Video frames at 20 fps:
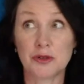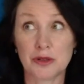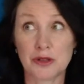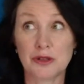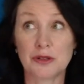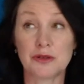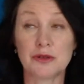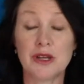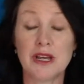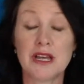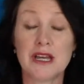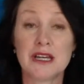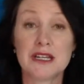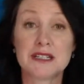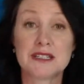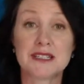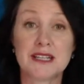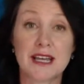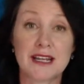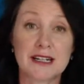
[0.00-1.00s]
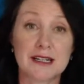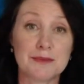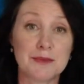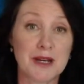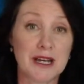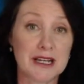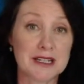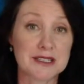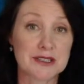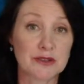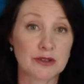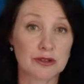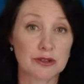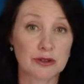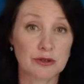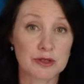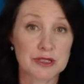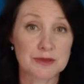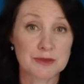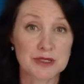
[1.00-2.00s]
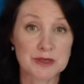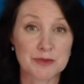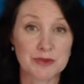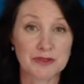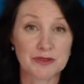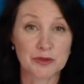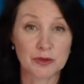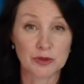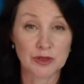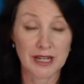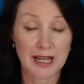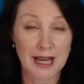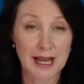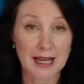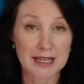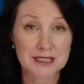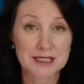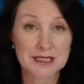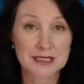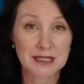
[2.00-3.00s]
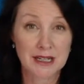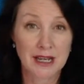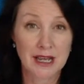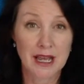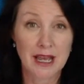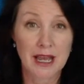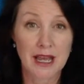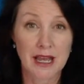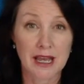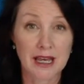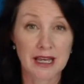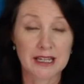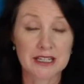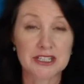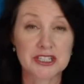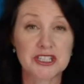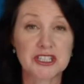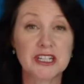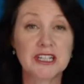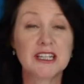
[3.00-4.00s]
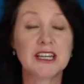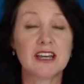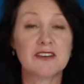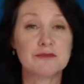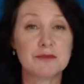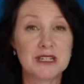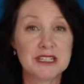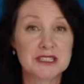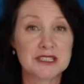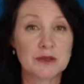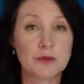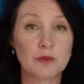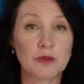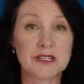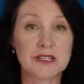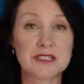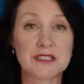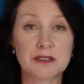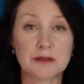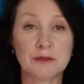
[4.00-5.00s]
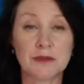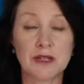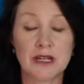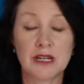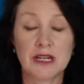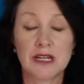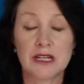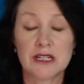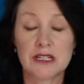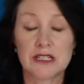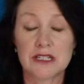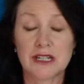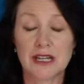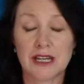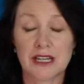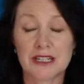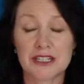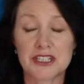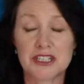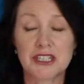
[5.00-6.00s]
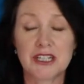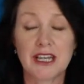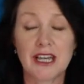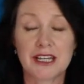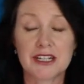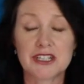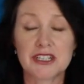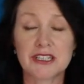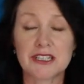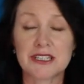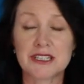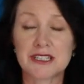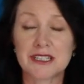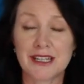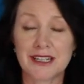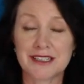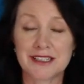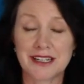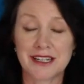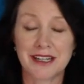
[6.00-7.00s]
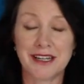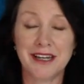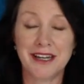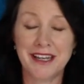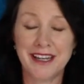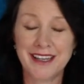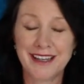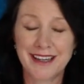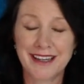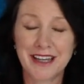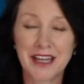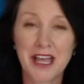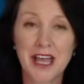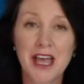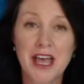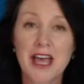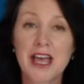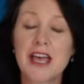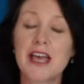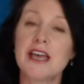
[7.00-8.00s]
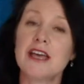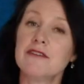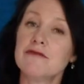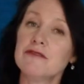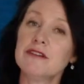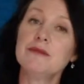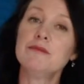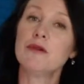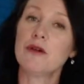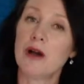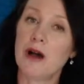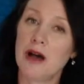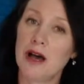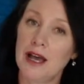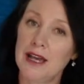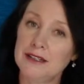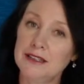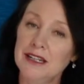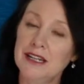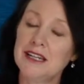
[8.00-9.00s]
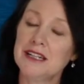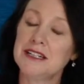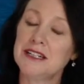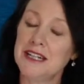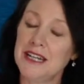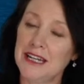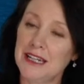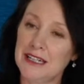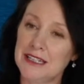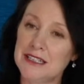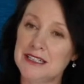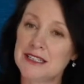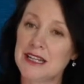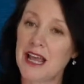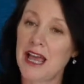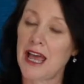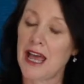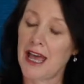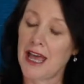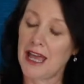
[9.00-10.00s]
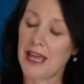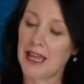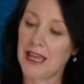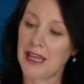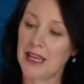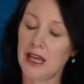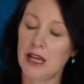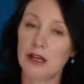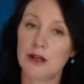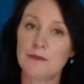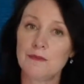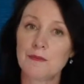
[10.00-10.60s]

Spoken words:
who sadly passed on Christmas before last, she gave me some wisdom. She actually said every bride needs a